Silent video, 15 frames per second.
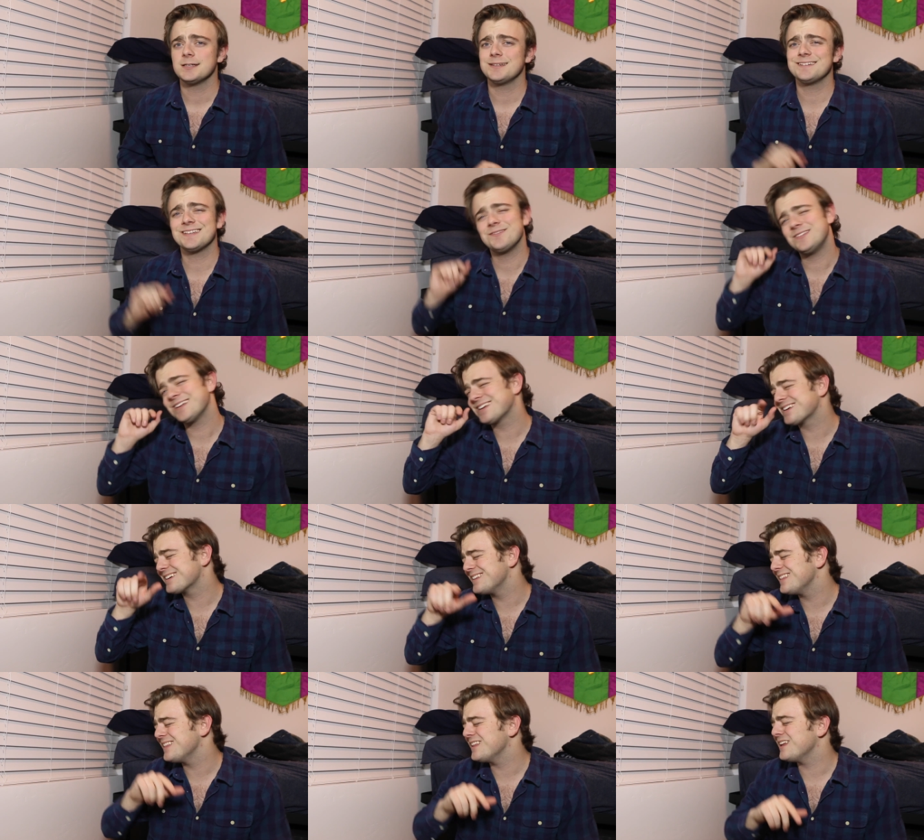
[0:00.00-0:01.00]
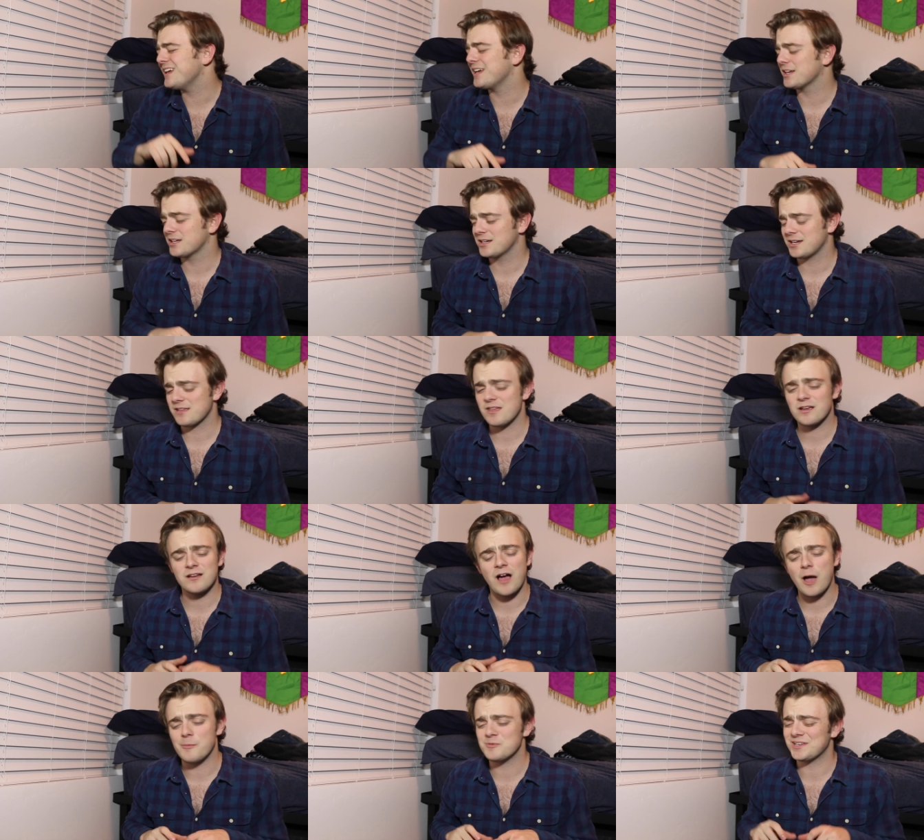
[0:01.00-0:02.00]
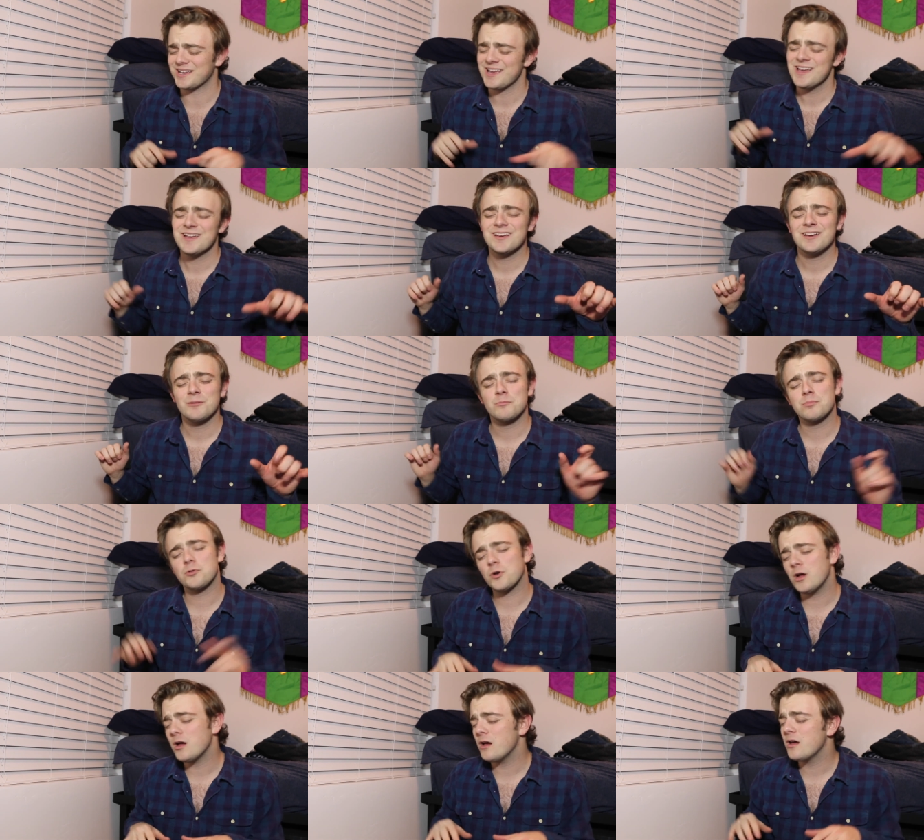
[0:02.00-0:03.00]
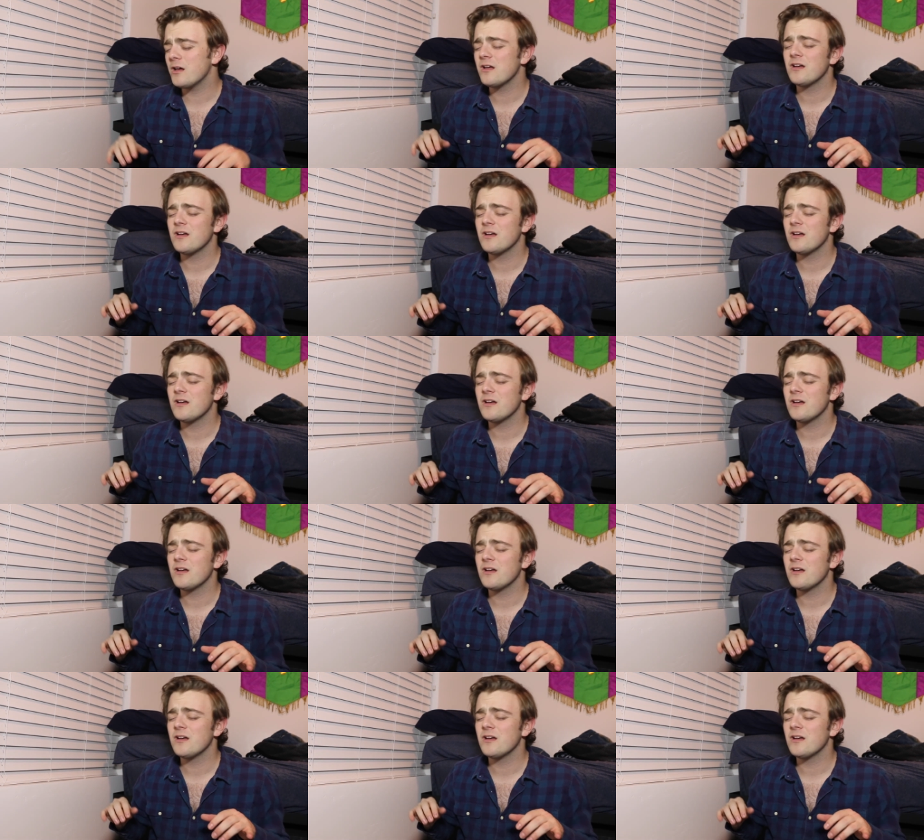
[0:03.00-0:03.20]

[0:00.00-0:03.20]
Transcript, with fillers: Just give it a click, and then comment like, "Bruh,